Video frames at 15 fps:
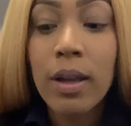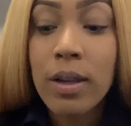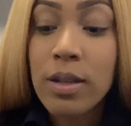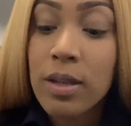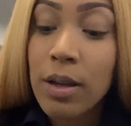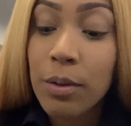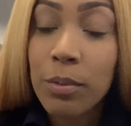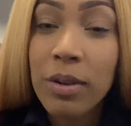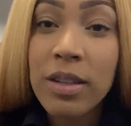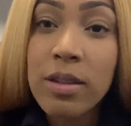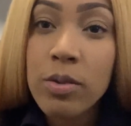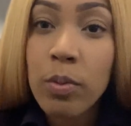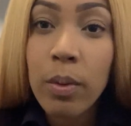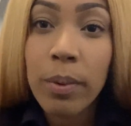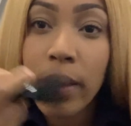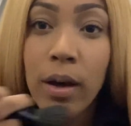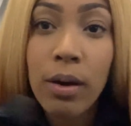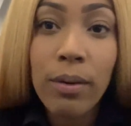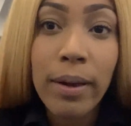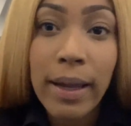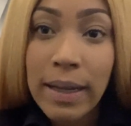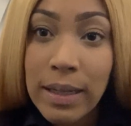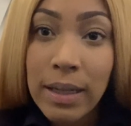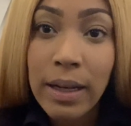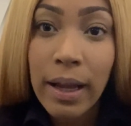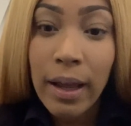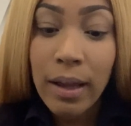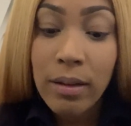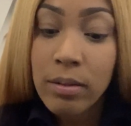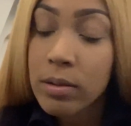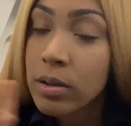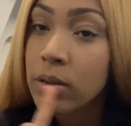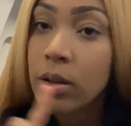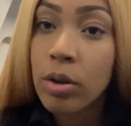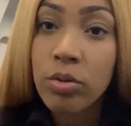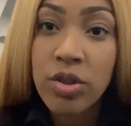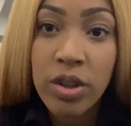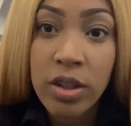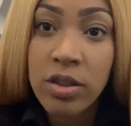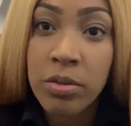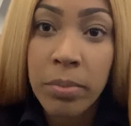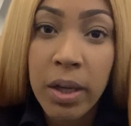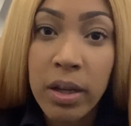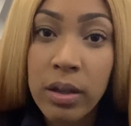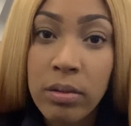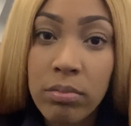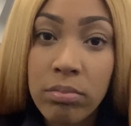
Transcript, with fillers: So this is what we going to get today. No judgment.